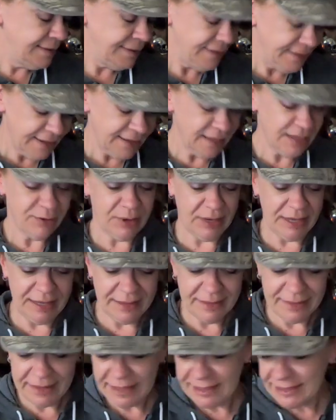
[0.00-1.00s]
Anyway,
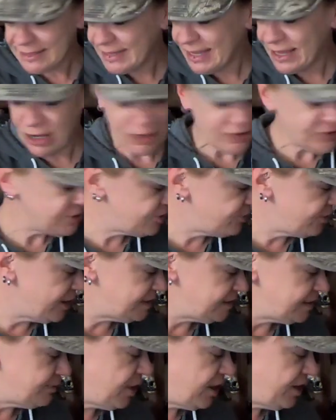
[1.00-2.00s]
let's get on to the
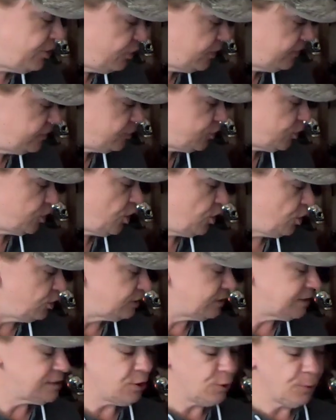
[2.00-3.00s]
rest of my thrift store haul.
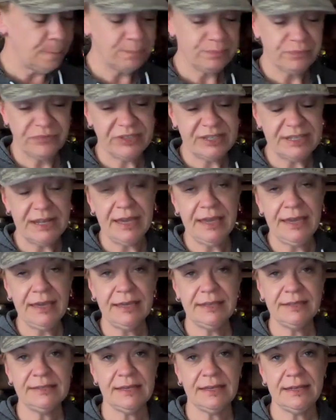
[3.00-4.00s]
So today
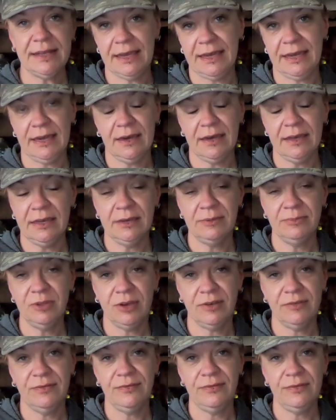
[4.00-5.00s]
is a day I am
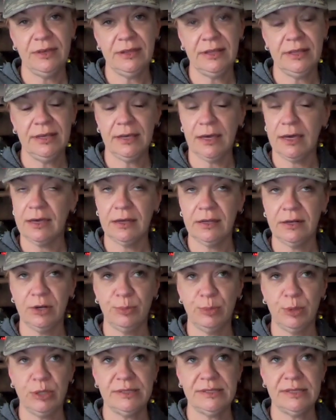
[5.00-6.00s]
not feeling
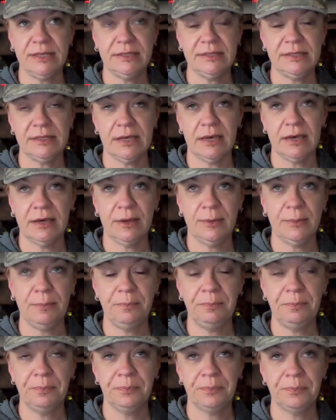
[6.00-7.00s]
100% I'm